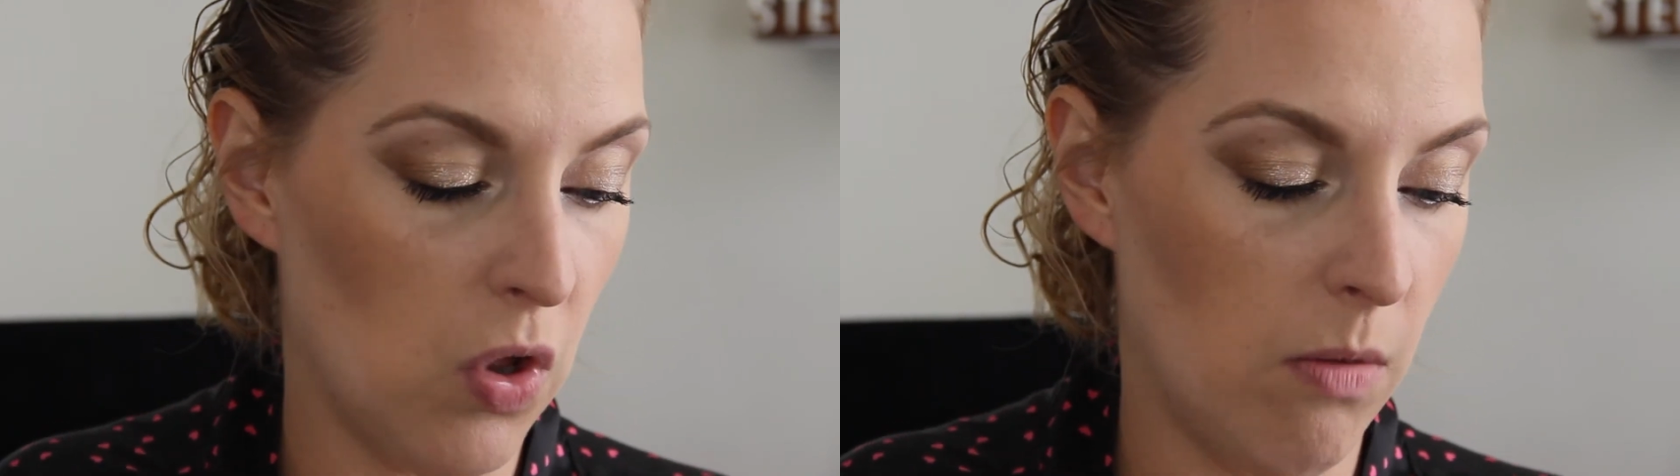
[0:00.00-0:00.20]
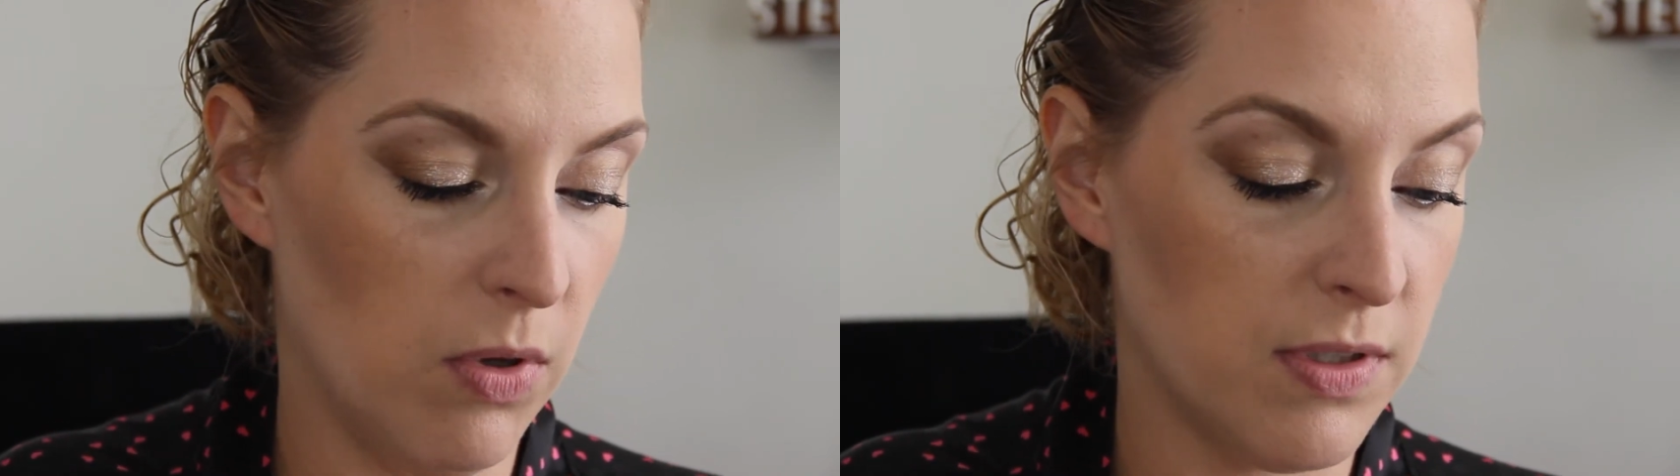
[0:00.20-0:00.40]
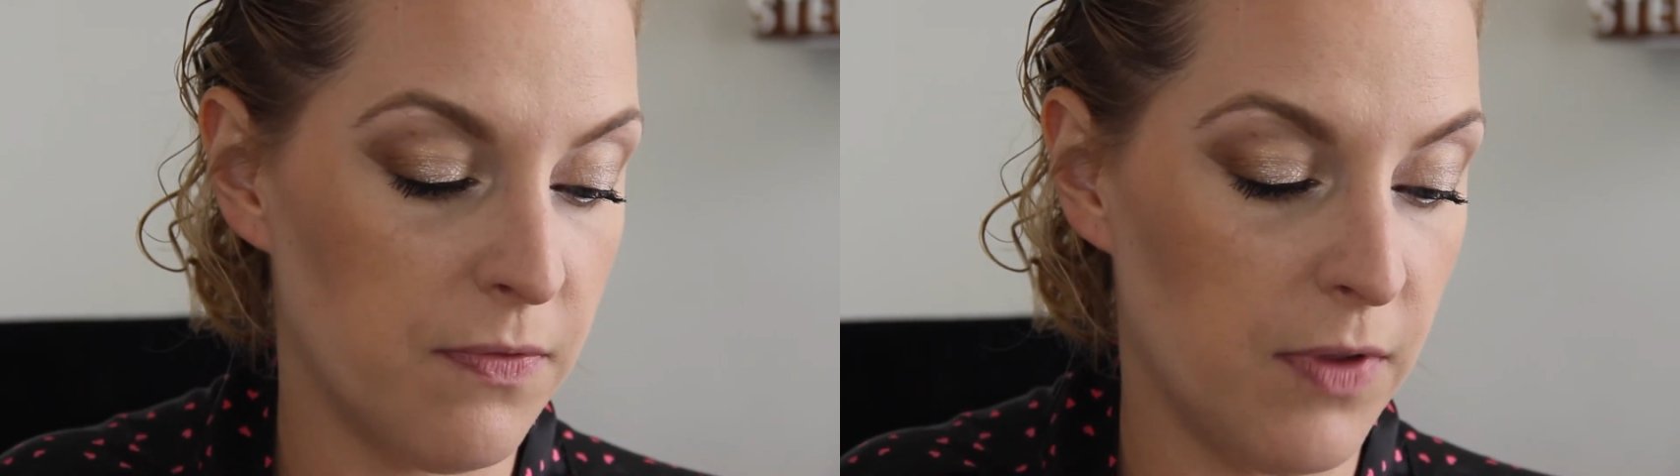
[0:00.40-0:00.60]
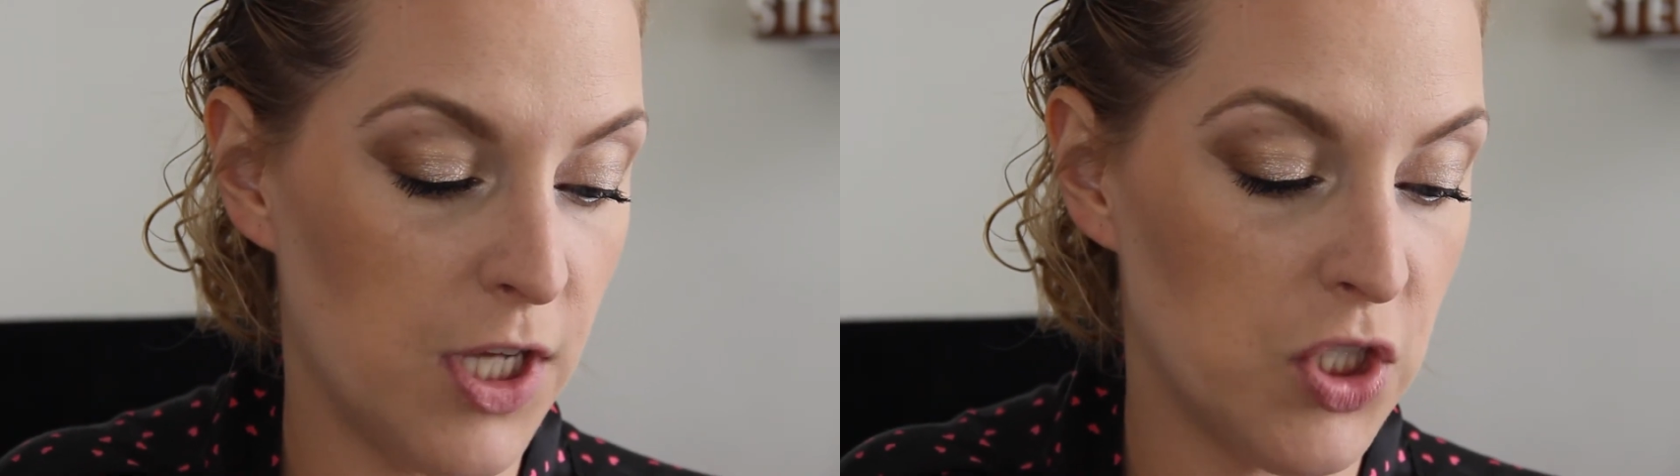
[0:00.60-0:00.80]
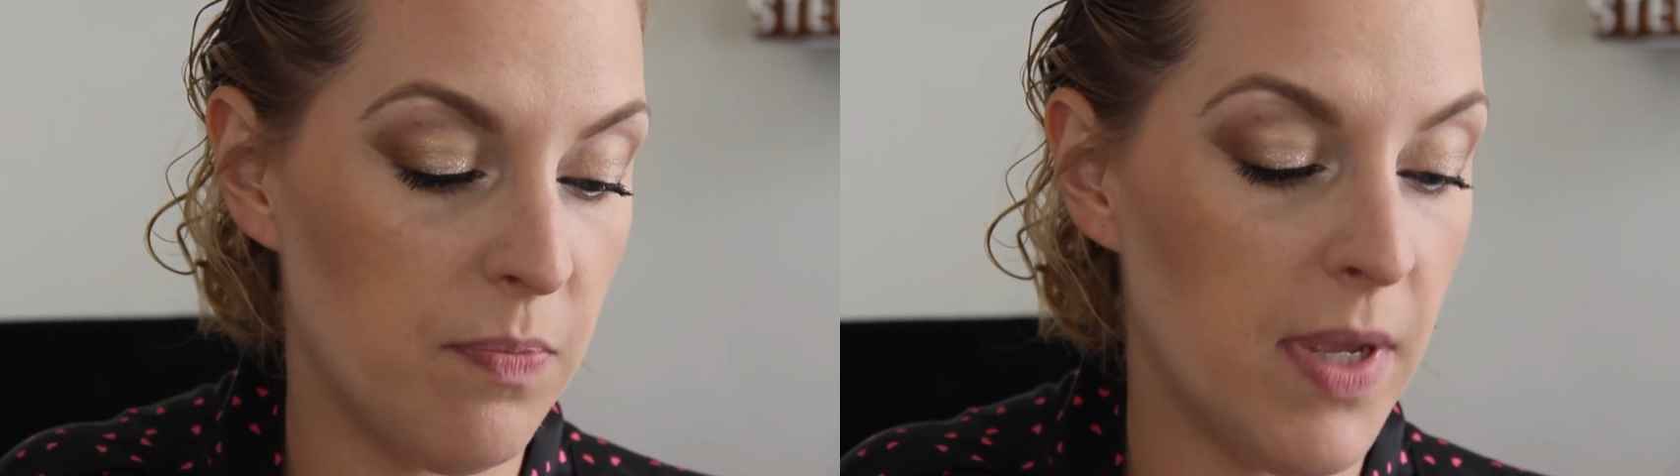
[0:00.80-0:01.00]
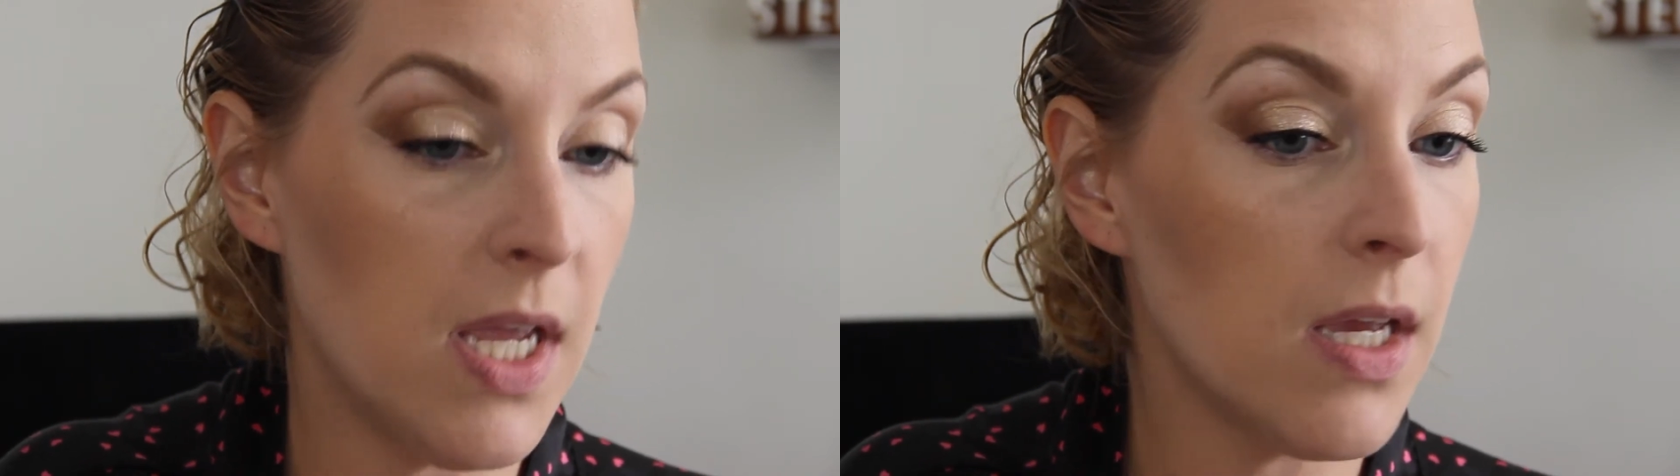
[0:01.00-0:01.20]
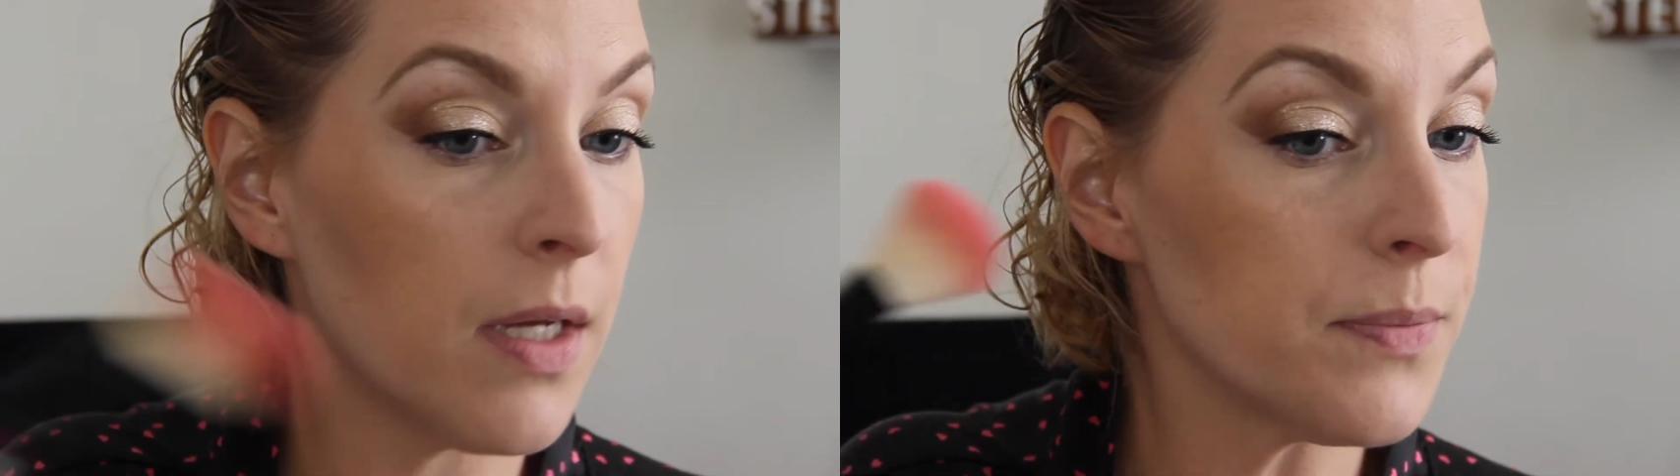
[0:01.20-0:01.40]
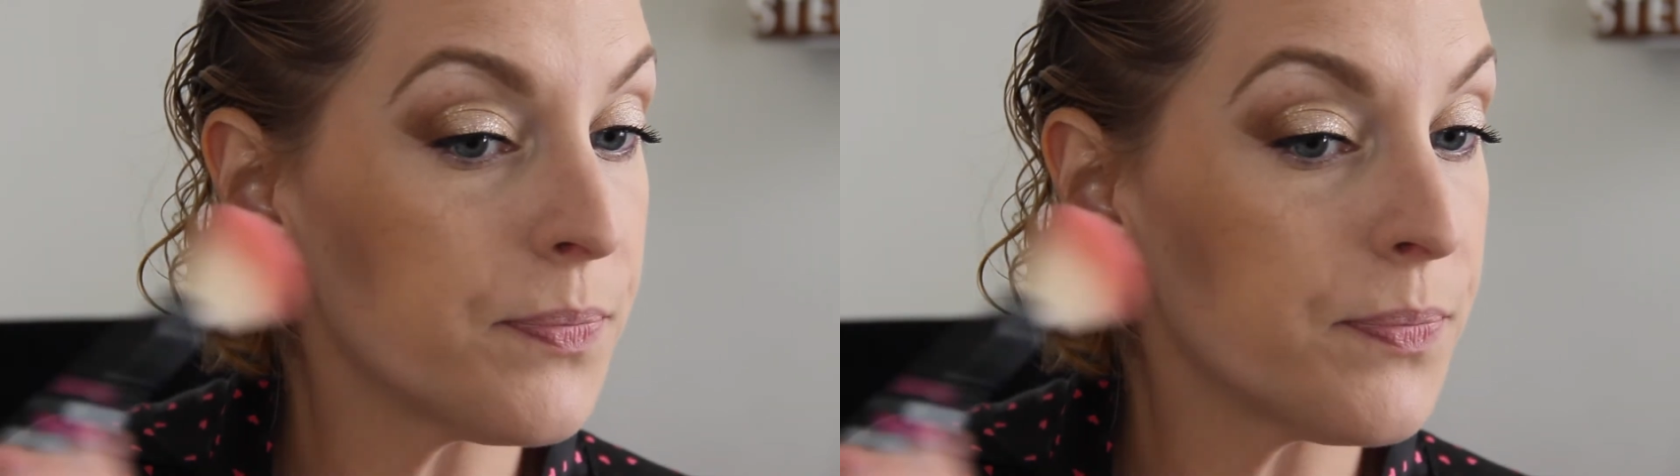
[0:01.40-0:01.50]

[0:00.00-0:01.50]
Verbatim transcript: almost flushed pink.